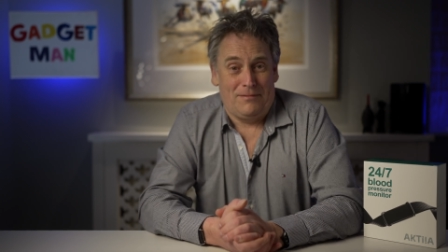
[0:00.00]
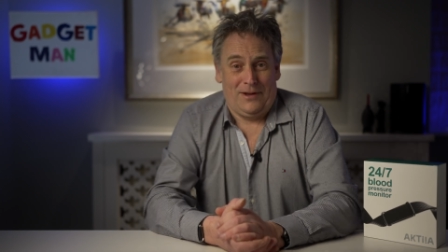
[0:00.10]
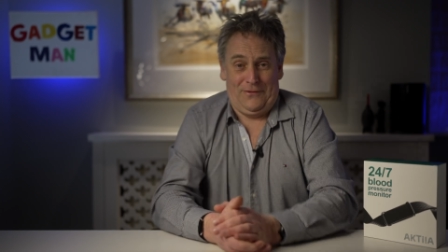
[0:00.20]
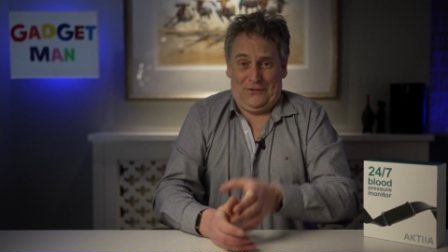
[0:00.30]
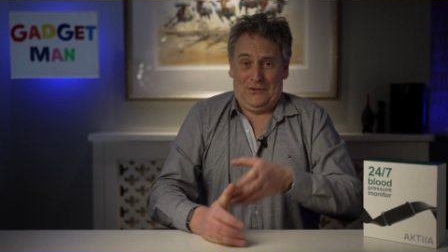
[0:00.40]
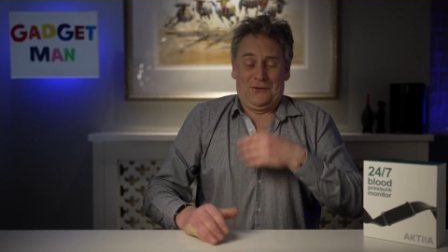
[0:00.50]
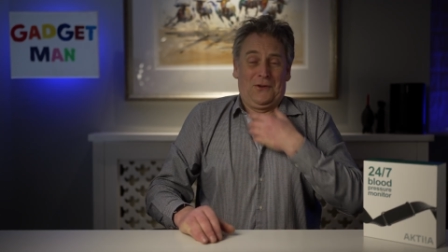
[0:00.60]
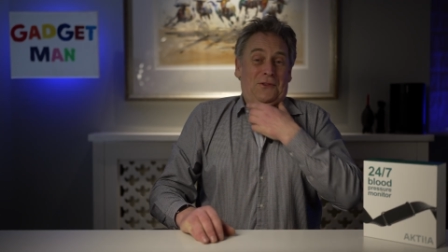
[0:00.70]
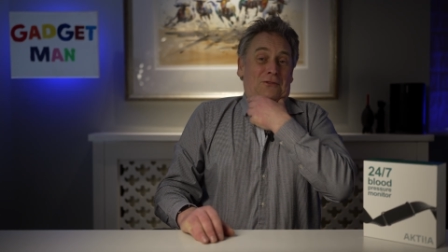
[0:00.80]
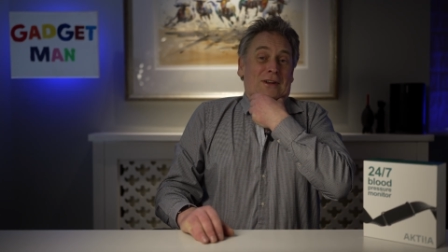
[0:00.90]
I've still
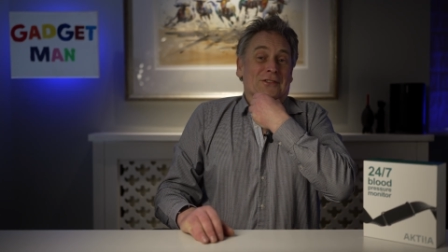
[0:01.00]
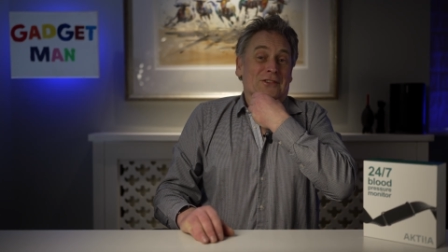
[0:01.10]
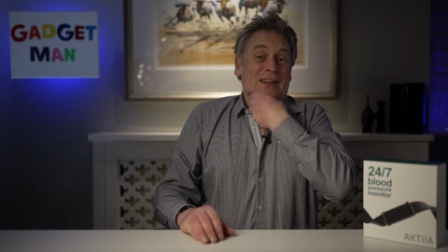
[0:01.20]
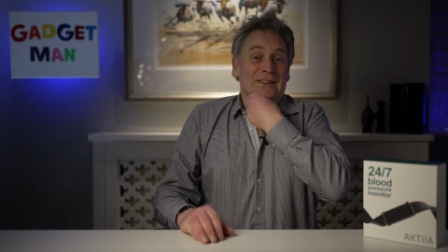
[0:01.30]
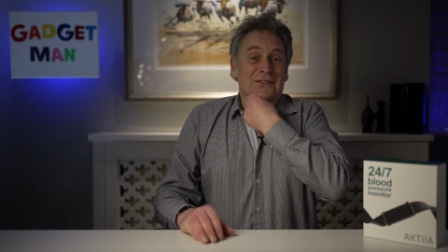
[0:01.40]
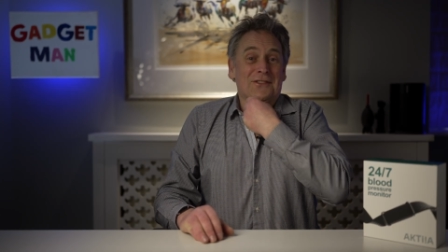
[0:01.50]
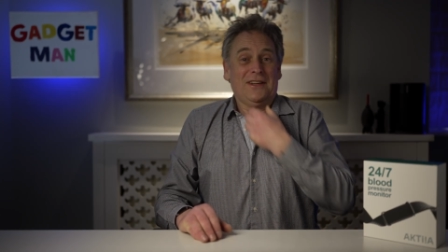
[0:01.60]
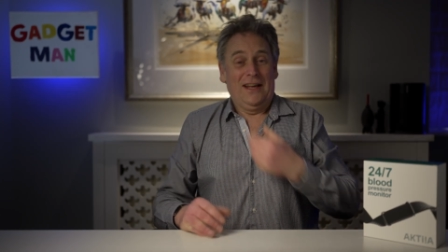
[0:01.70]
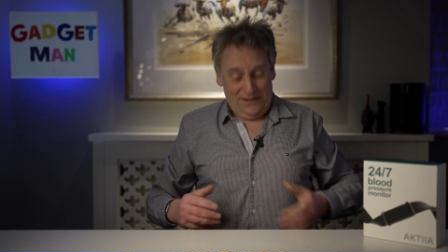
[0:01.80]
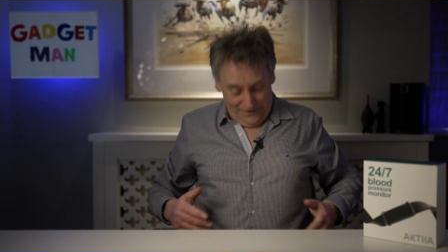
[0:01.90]
got three chins,
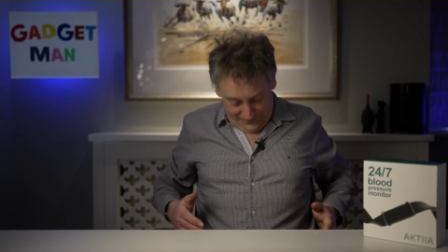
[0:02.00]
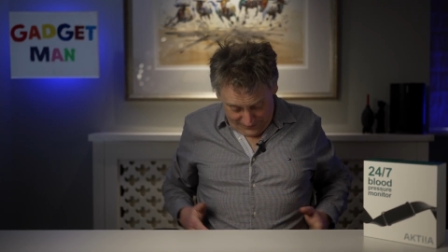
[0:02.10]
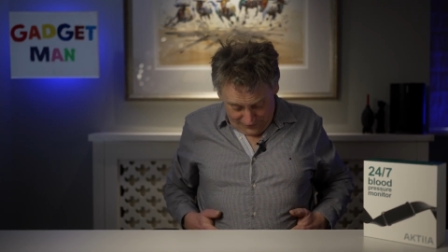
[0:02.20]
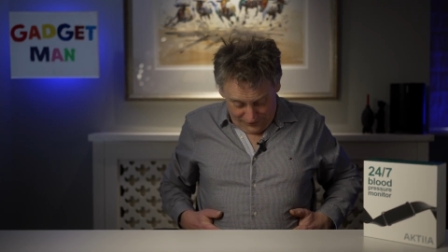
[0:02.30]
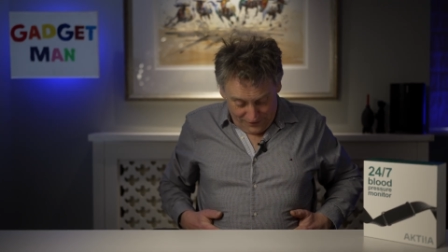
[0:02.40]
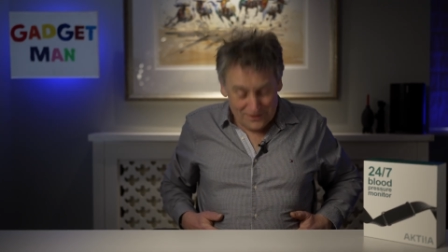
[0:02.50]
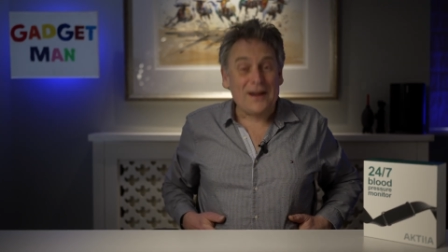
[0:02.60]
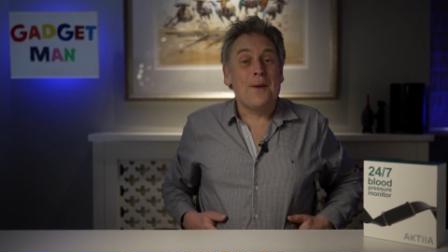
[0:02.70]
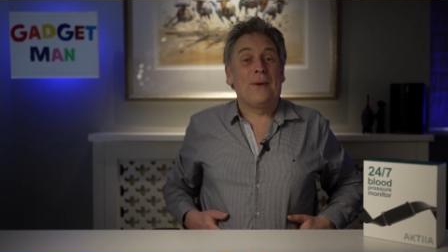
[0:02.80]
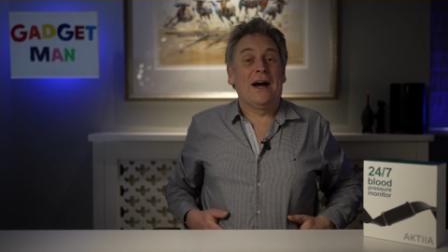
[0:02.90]
and I still look
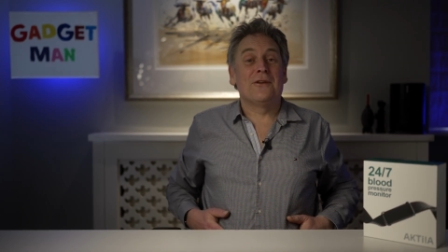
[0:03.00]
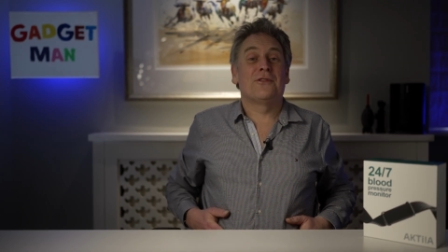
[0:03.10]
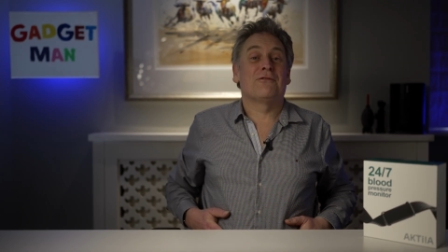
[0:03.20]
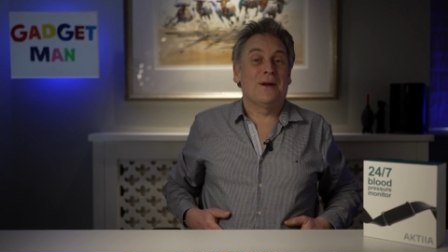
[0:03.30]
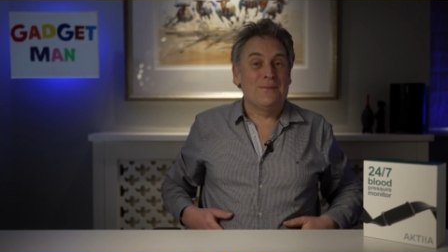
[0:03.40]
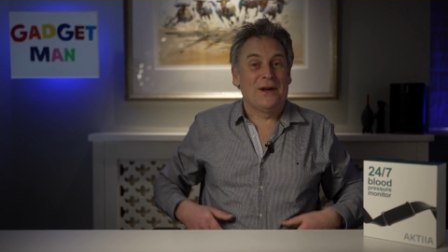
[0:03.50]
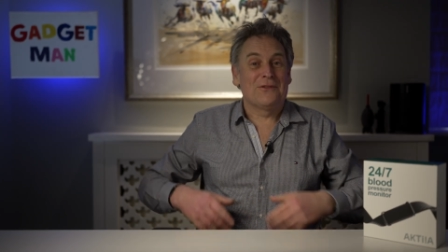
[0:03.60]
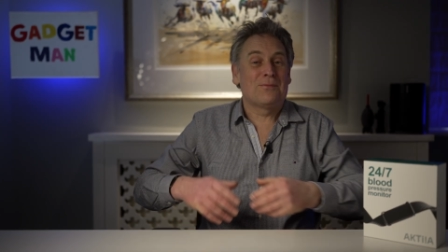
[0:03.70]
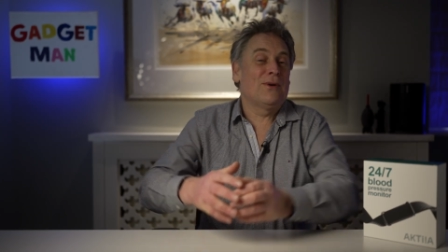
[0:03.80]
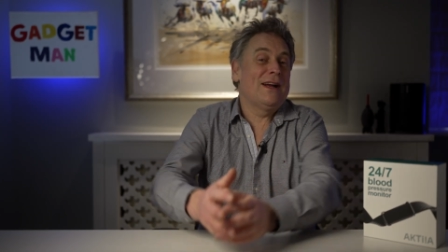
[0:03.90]
about three
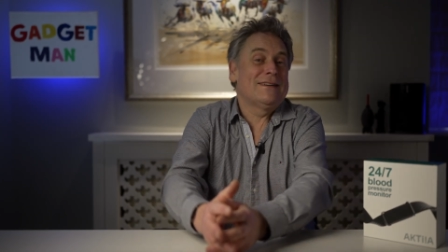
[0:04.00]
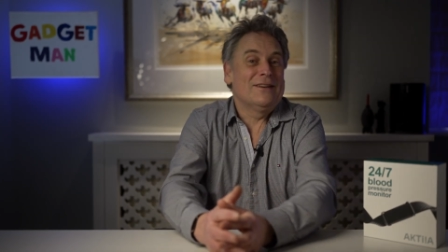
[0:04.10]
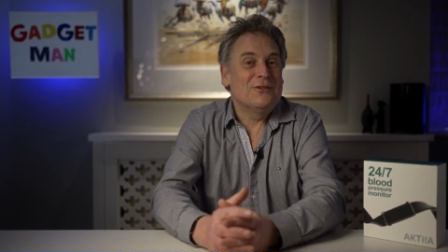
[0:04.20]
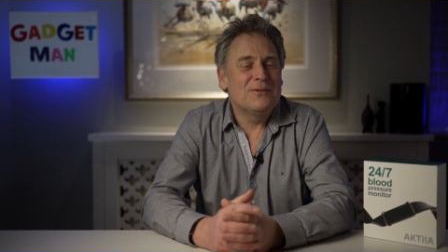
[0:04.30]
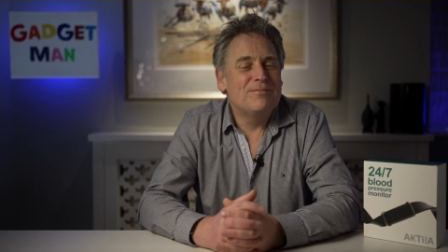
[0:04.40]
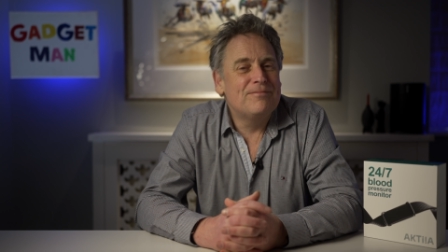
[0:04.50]
months pregnant.